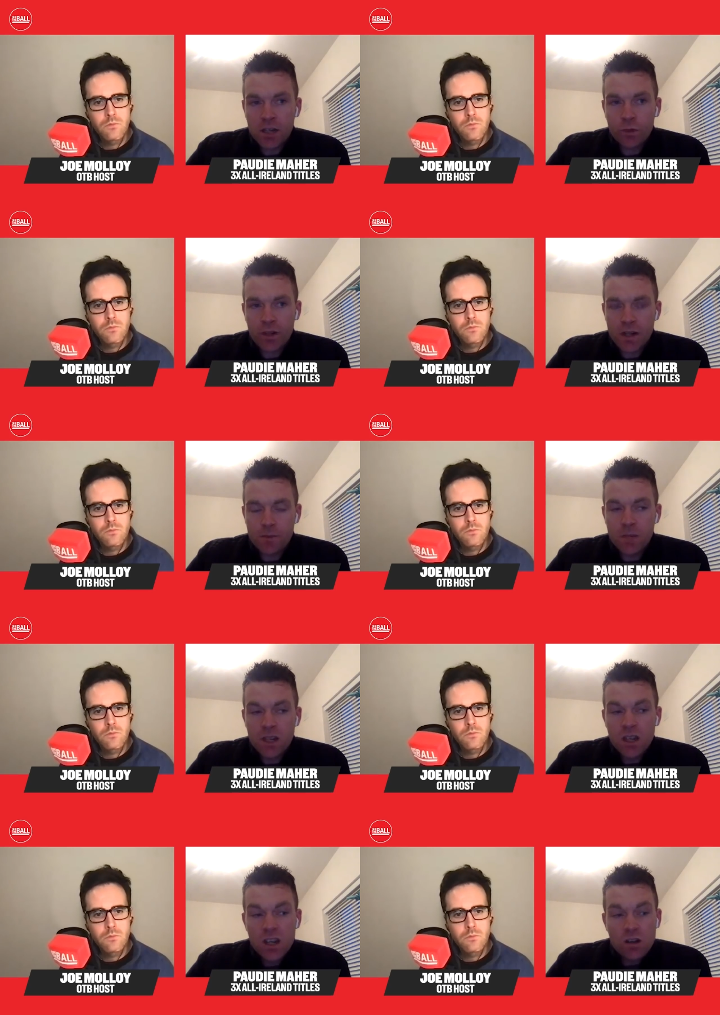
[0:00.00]
Speaker 1: But um,
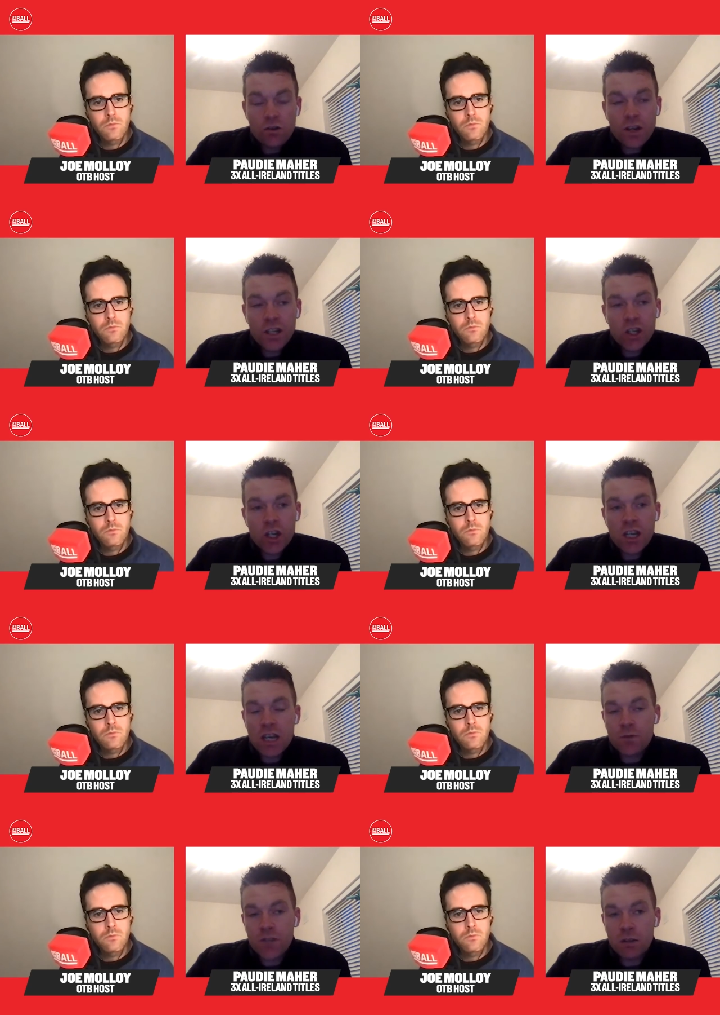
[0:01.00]
look, I enjoy
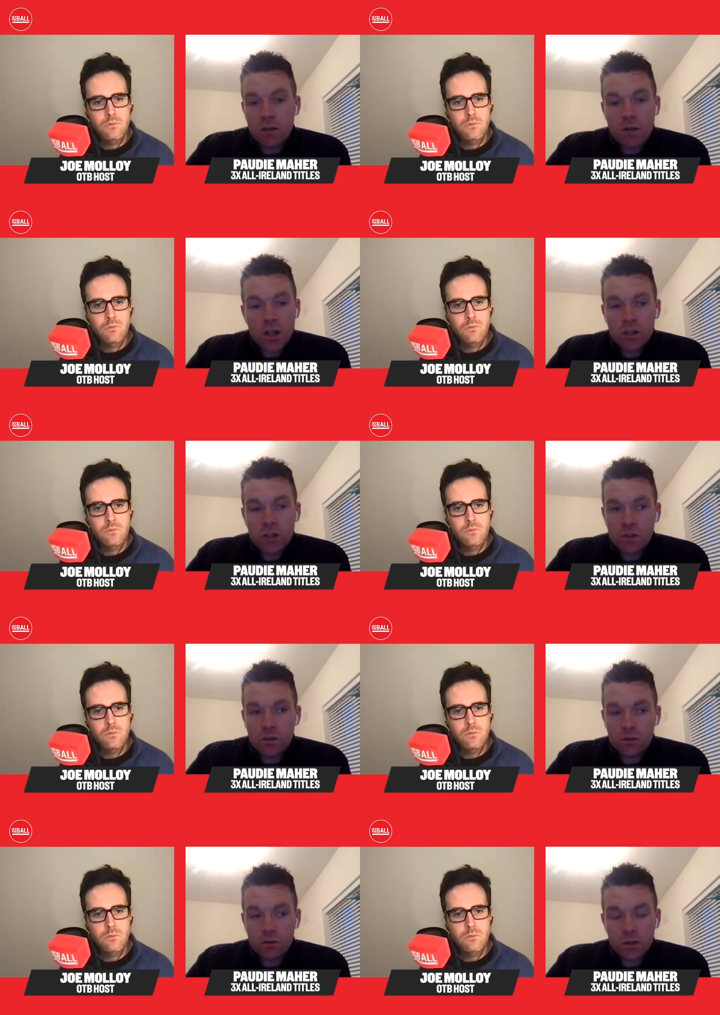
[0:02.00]
games anyway, watching them.
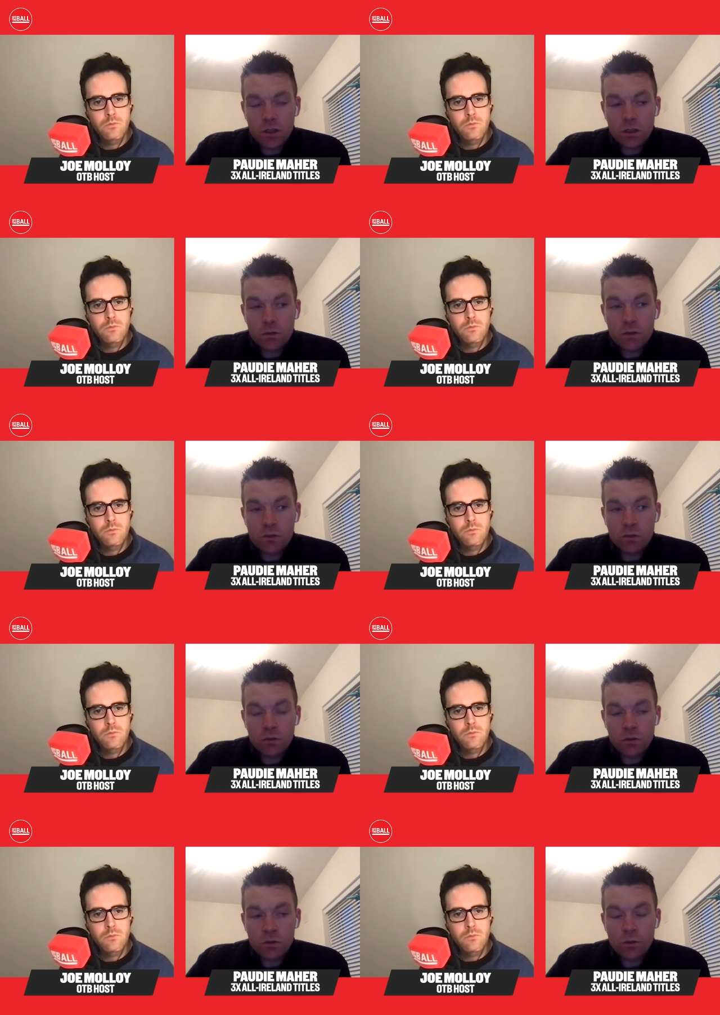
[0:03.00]
So it was no, it
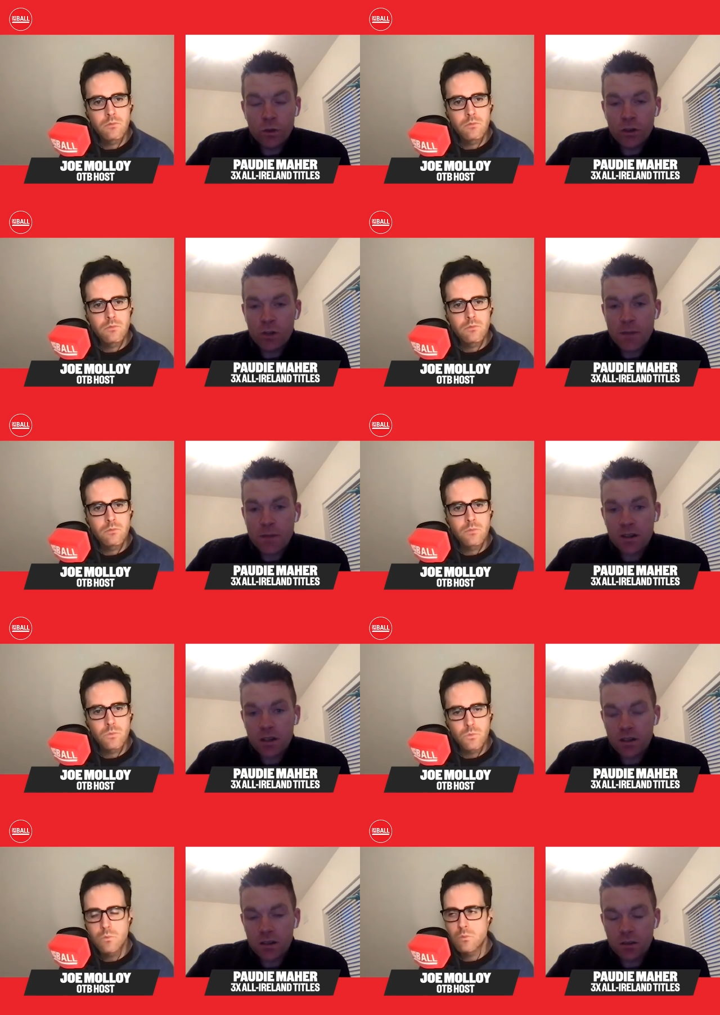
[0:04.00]
was no burden way back to,
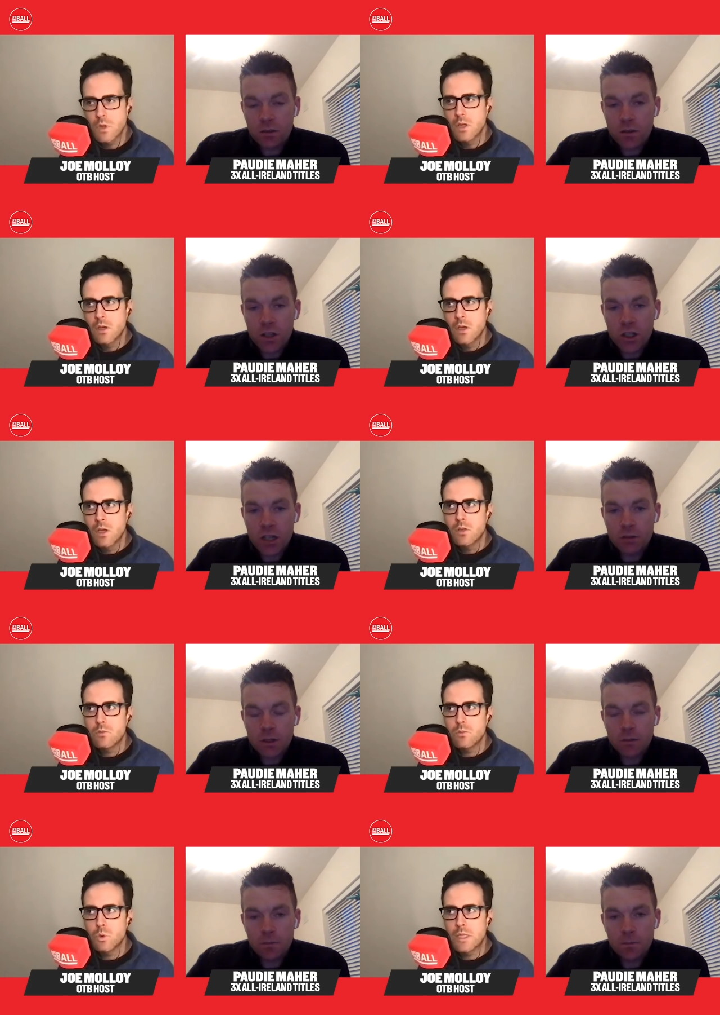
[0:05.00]
to, to watch it anyway.
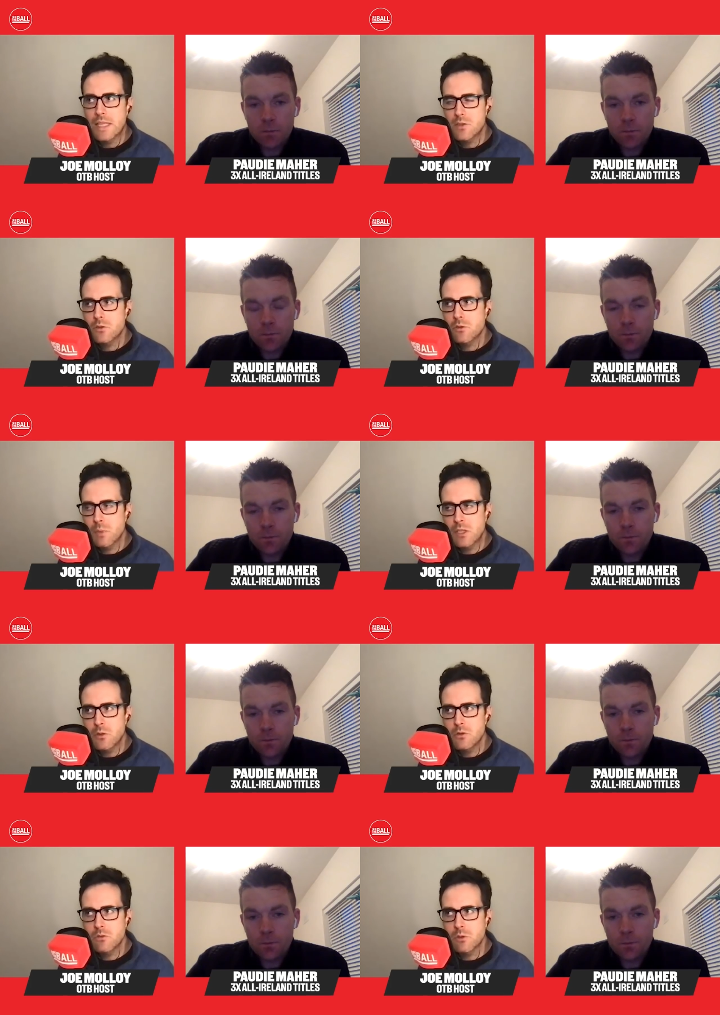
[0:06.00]
Speaker 2: Would that stuff come in
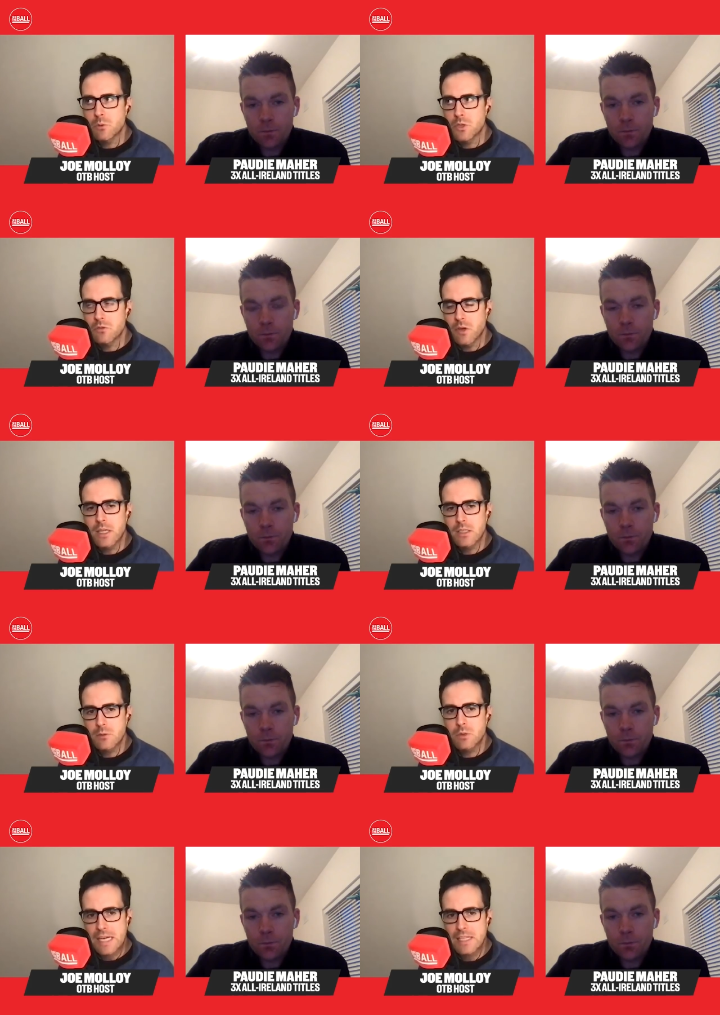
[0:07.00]
useful? Would you find
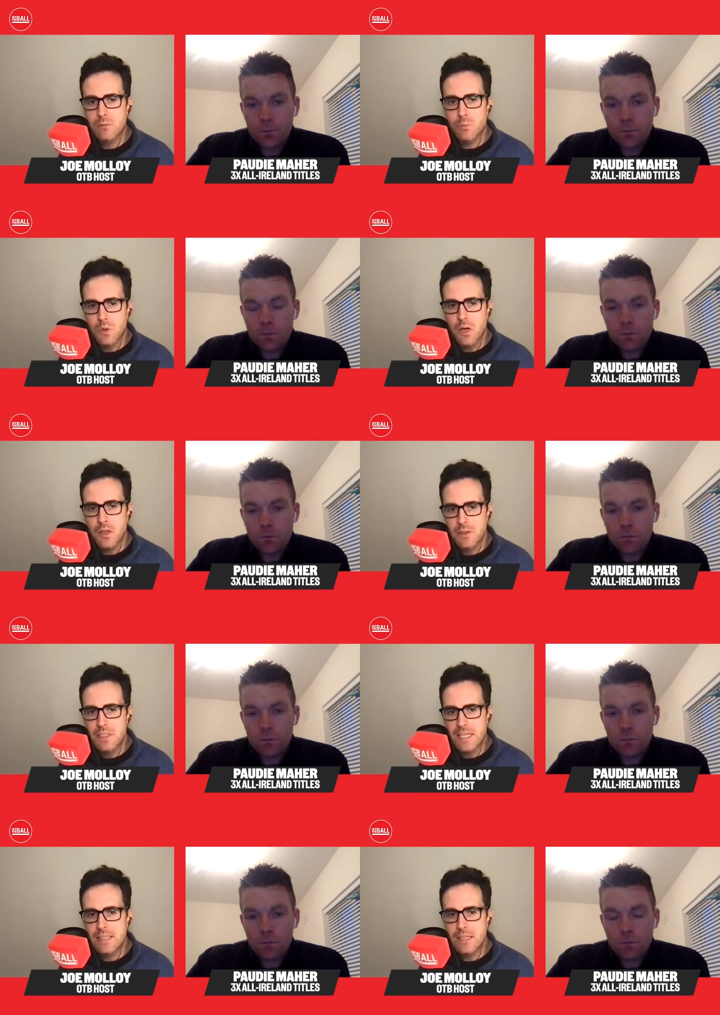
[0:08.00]
it would help on the
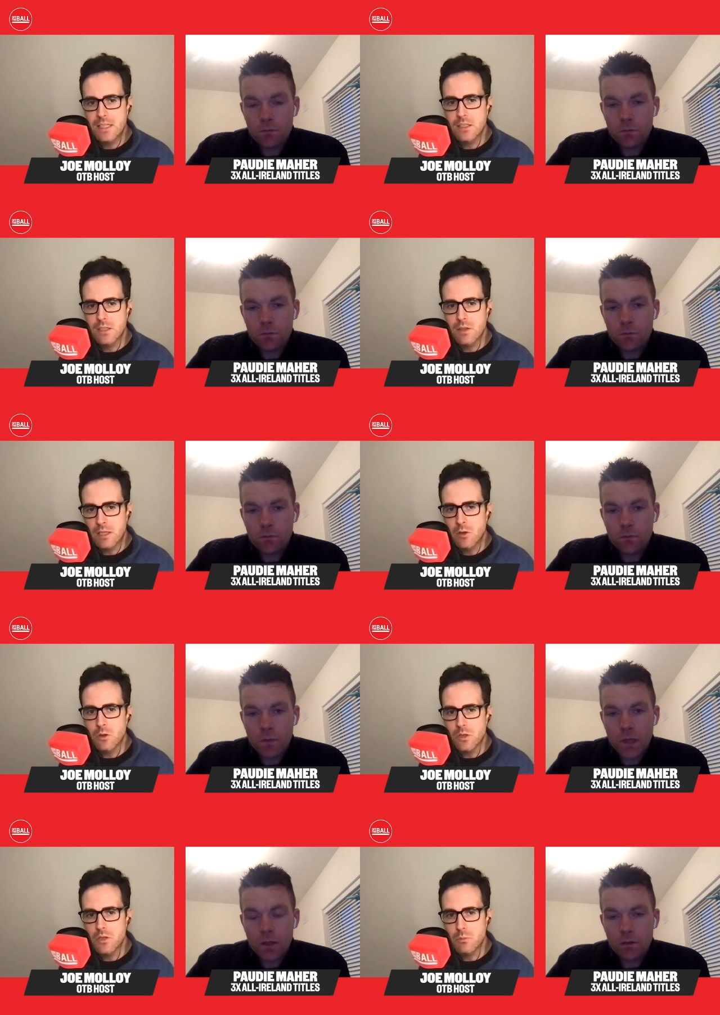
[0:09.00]
day then that a
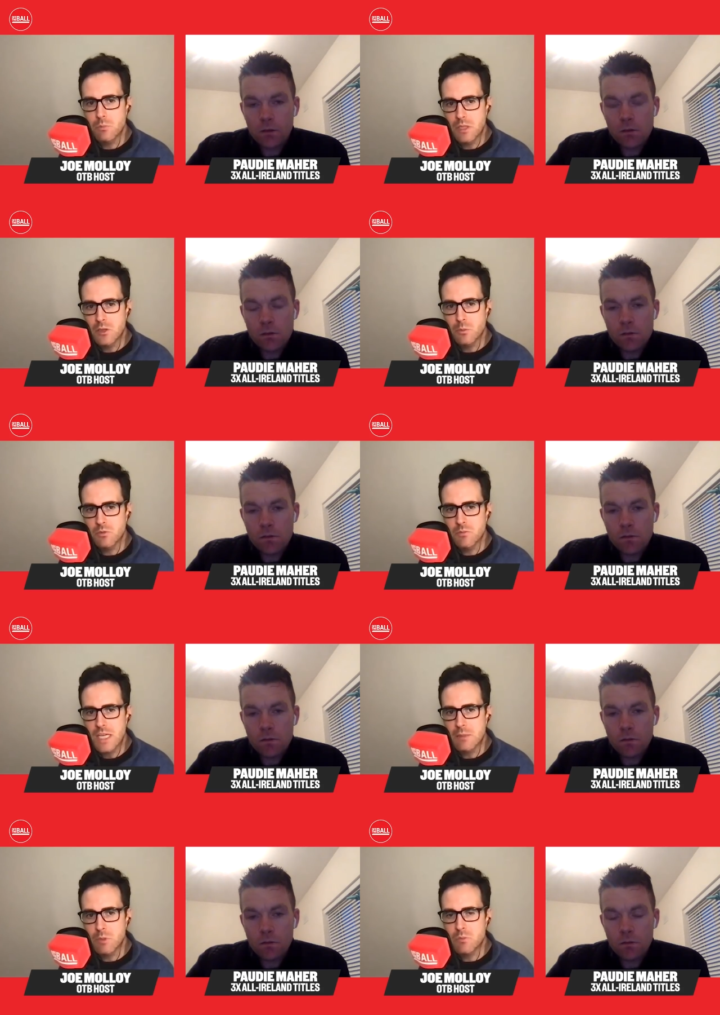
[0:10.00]
nugget you picked up from
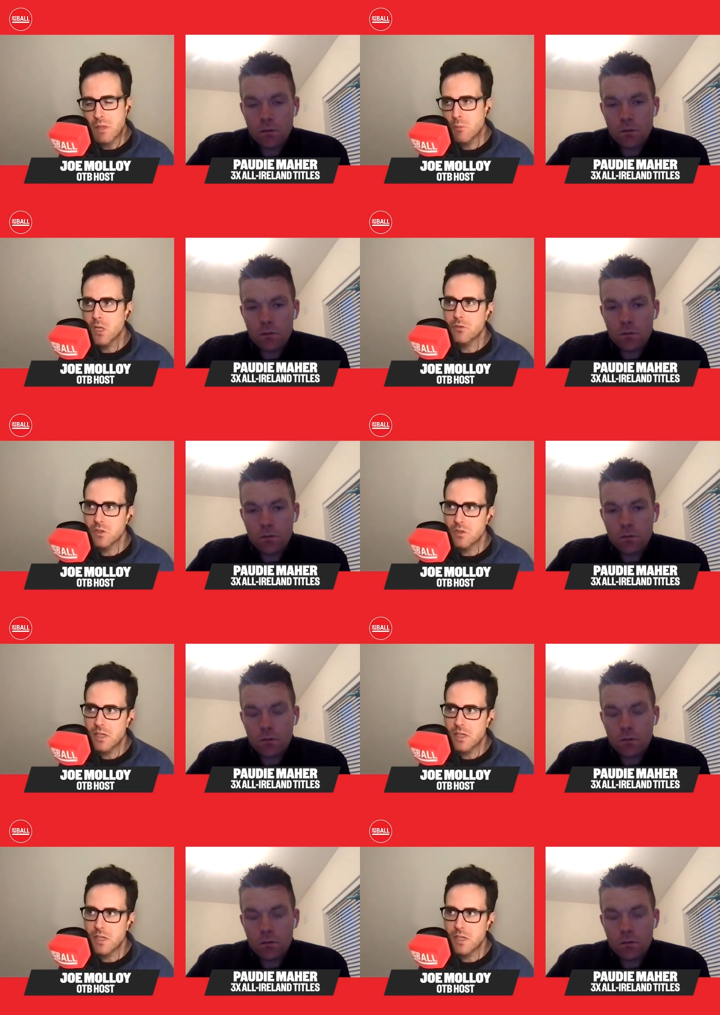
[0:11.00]
tape? Because people often